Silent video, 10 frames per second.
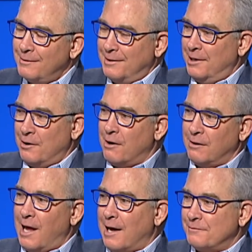in our
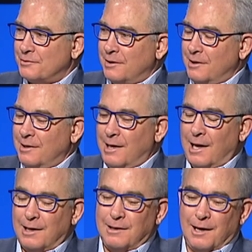lives.
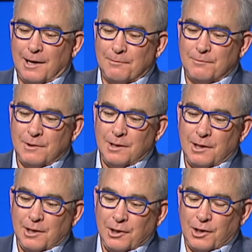And,
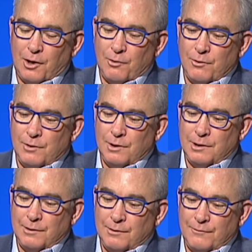you know,
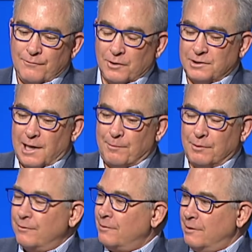for
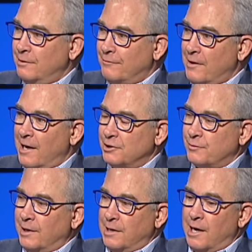example, the Flyers
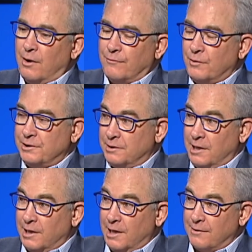right now have recently,
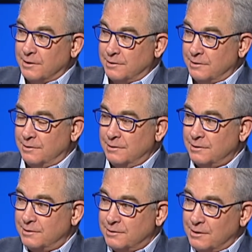again, this
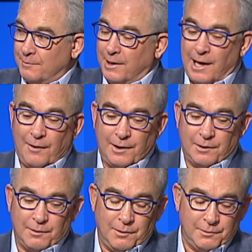is going to be airing
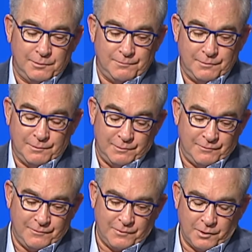or
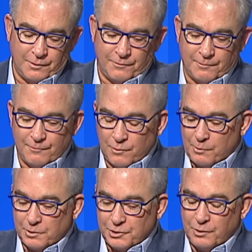further from when
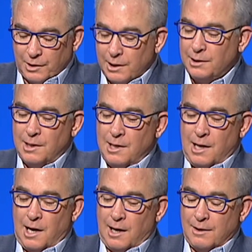we're doing it,
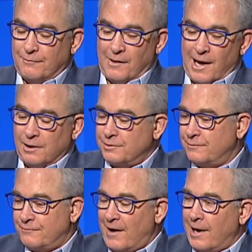the Flyers
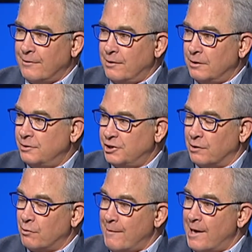fired their
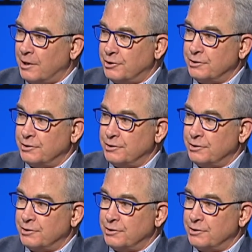general manager